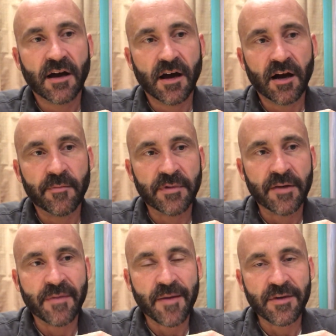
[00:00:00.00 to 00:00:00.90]
um,
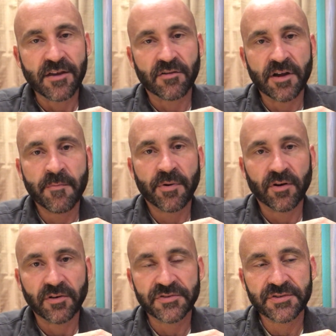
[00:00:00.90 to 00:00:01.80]
it may be your
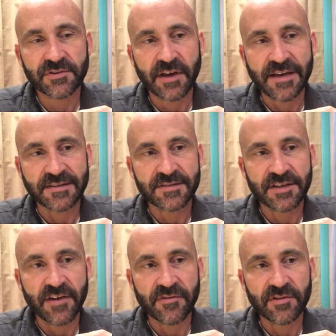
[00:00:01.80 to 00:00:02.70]
impulse as a
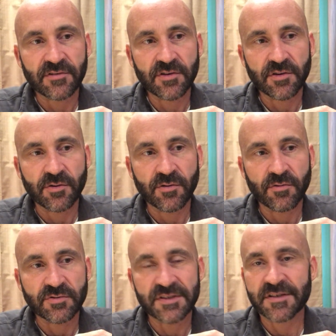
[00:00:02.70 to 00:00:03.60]
seven
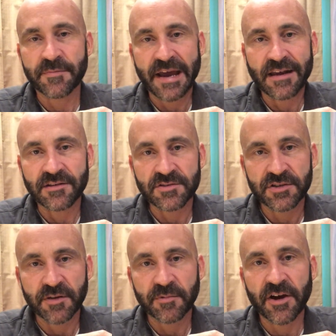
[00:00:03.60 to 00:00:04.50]
to just abandon
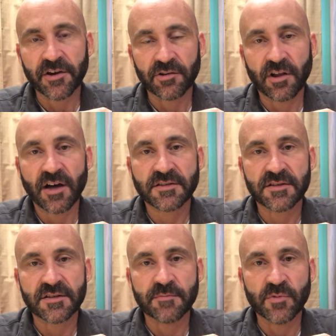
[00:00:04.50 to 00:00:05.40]
ship, cut your
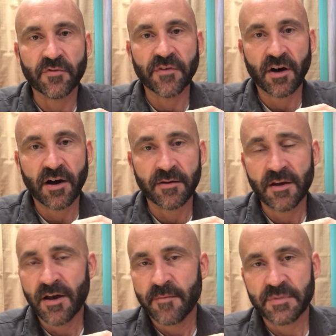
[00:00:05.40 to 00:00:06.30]
losses, and move on.
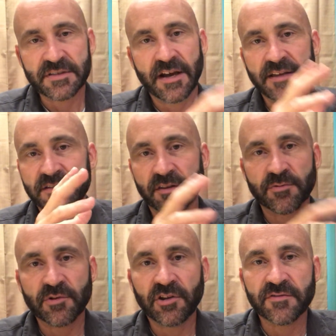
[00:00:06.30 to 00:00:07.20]
Besides, the
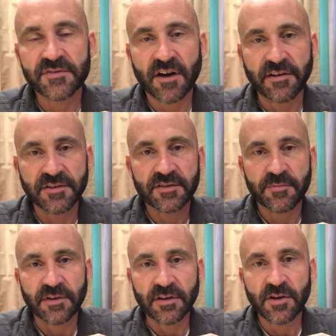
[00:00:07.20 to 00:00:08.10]
thrill of starting
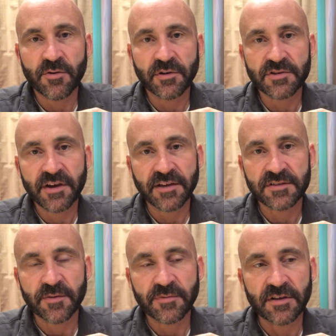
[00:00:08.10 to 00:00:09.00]
something new or trying
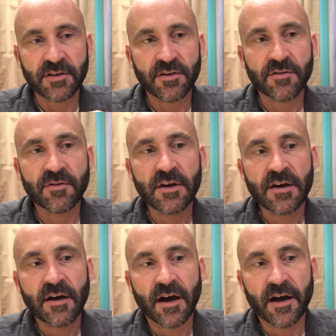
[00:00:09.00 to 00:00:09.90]
something new
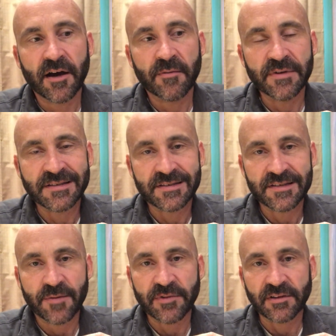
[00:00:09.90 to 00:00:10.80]
um, isn't
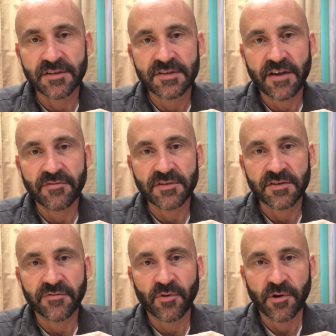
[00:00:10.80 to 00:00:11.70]
something that sevens
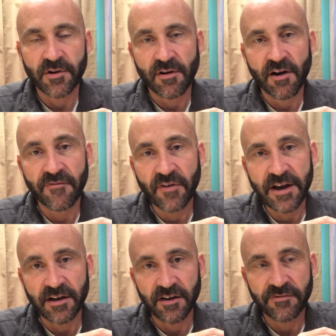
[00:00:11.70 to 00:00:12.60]
avoid or are
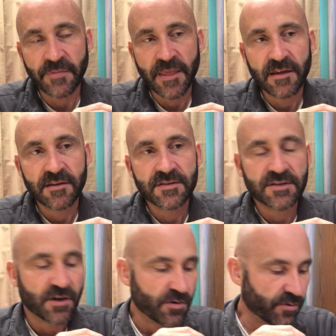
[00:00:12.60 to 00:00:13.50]
afraid of.
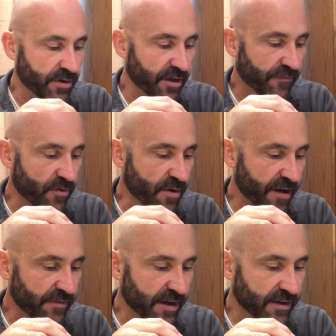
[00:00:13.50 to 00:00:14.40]
So if you
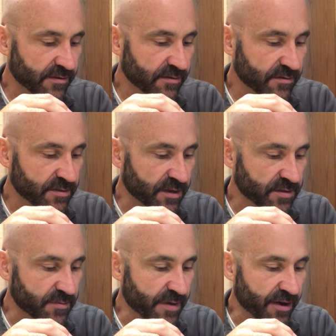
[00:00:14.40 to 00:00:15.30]
have that
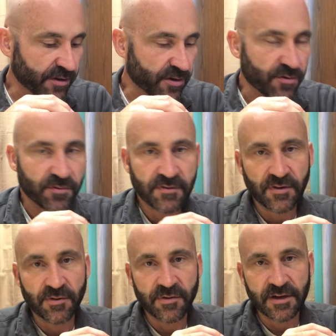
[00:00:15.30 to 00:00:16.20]
sense about you
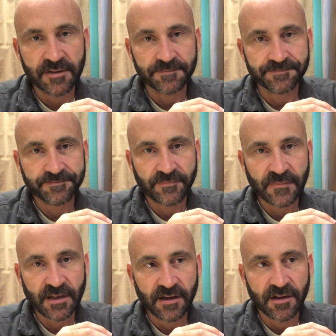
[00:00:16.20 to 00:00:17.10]
to um,
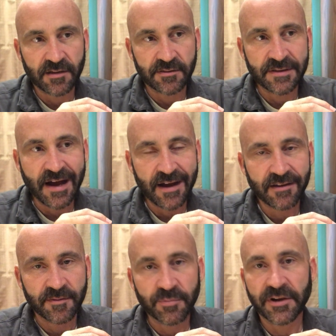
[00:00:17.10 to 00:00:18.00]
uh,
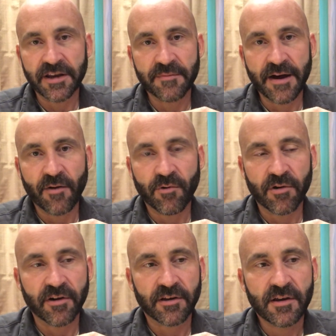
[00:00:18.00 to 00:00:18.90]
not complain about
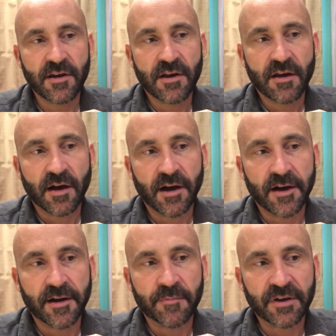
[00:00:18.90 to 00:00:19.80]
work,
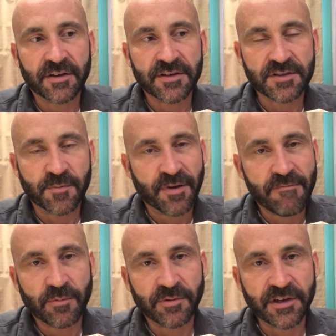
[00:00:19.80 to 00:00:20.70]
um, because you're
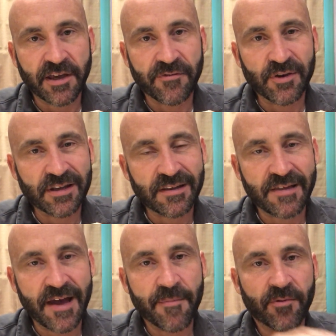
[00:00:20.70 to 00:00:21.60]
probably, if you get to
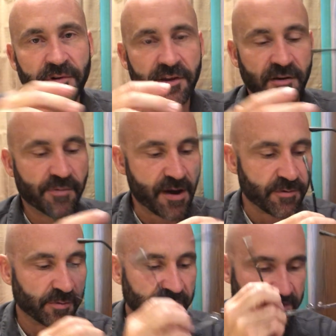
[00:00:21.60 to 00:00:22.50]
that point, you're probably